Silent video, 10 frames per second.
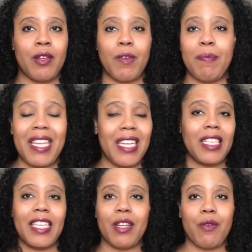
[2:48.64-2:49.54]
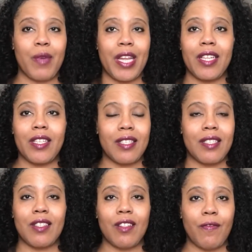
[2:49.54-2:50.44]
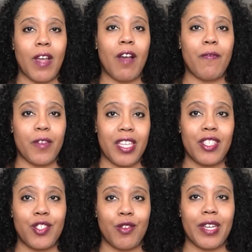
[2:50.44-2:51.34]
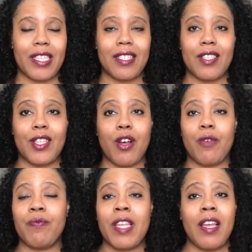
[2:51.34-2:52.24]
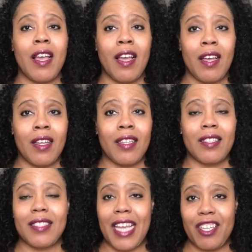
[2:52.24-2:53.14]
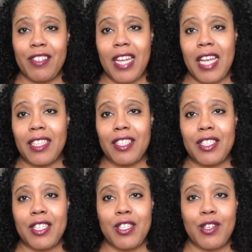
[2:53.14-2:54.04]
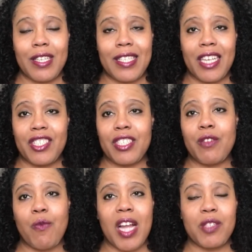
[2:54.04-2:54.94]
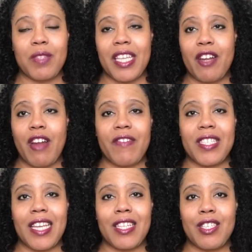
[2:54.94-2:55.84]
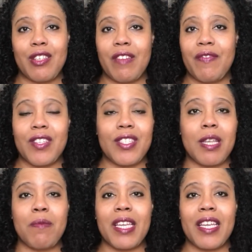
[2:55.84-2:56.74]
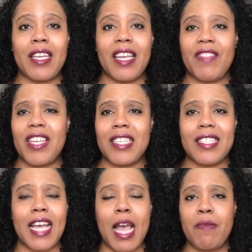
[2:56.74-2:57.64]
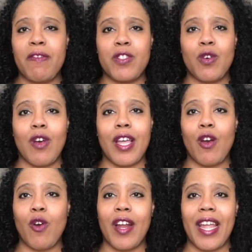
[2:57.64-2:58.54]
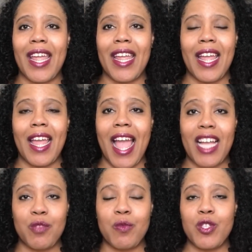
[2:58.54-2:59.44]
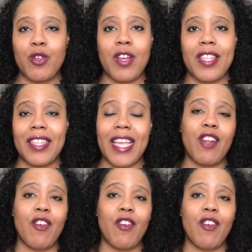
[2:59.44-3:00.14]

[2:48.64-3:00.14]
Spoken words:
went for these toys. So take your toddler to the toy section, watch what they gravitate to. If there's a type of toy or a actual toy that they